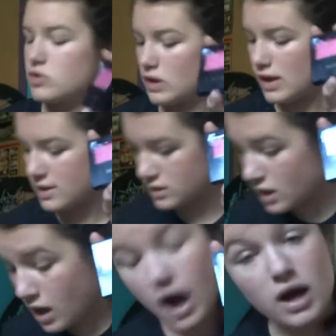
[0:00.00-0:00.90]
Glass,
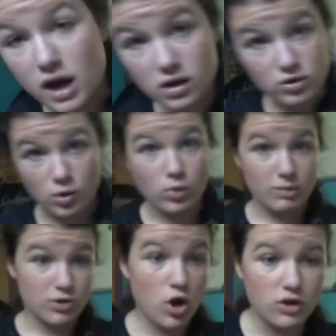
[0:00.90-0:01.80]
and I don't know what
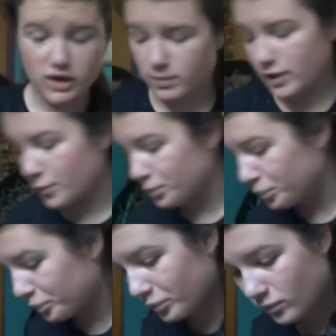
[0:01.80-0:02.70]
I'm talking about,
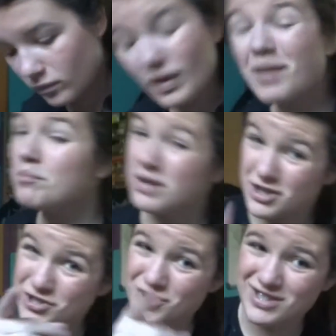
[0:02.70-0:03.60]
but it
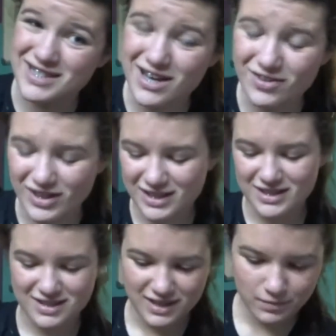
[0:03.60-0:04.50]
sure does sound like it,
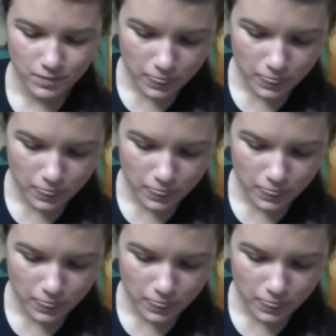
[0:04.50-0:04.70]
doesn't it?